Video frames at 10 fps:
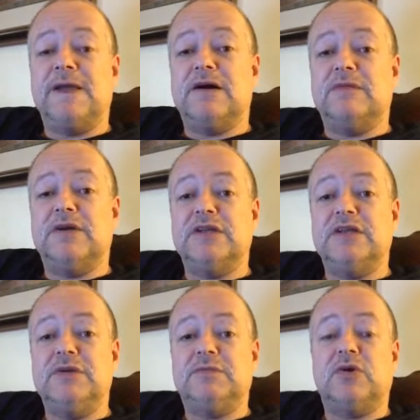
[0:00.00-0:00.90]
I
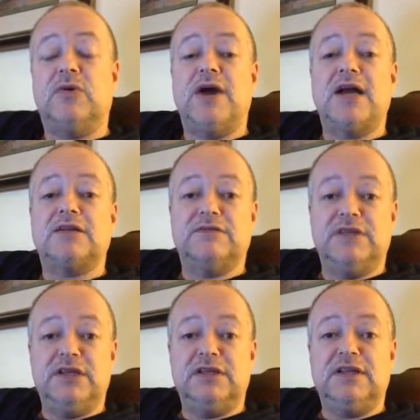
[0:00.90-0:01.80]
need to be proactive
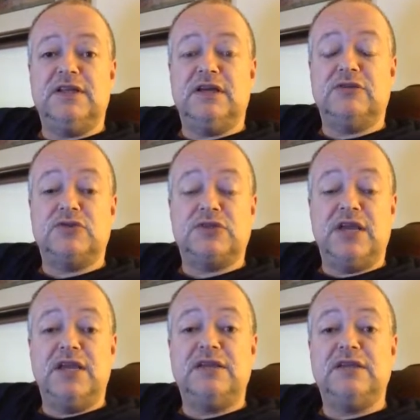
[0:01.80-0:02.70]
in
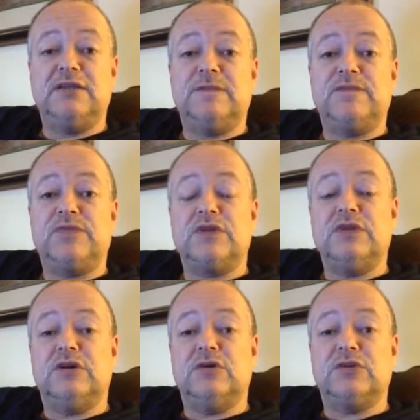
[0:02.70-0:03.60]
understanding,
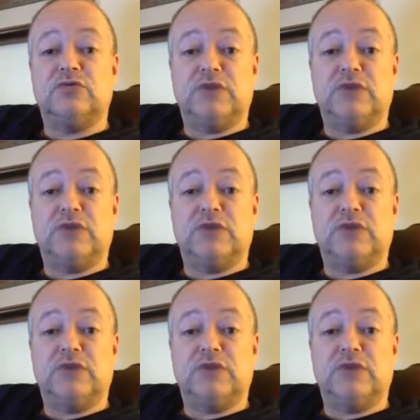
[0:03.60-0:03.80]
it's a